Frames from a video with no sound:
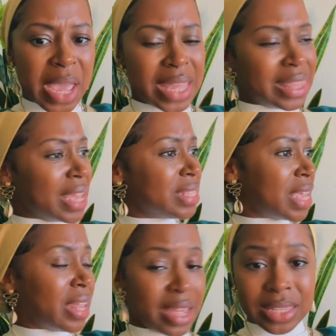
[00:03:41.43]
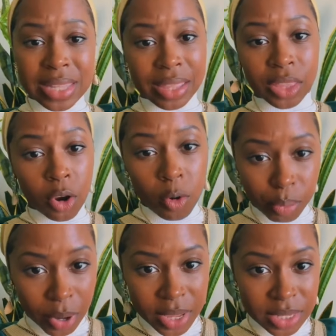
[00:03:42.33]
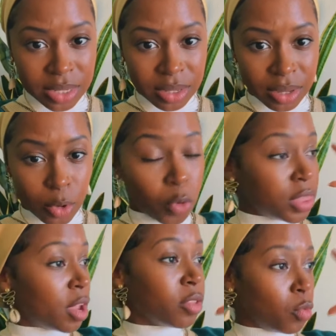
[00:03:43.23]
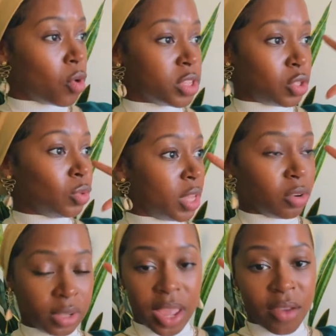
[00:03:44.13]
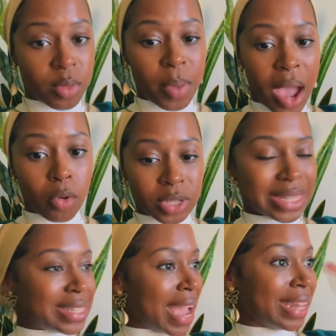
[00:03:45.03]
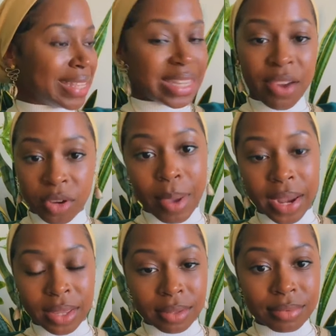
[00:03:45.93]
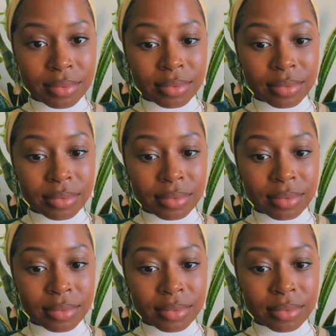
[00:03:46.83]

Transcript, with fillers: and then tell us that they're oppressed when they're the ones who literally have the power to silence everybody.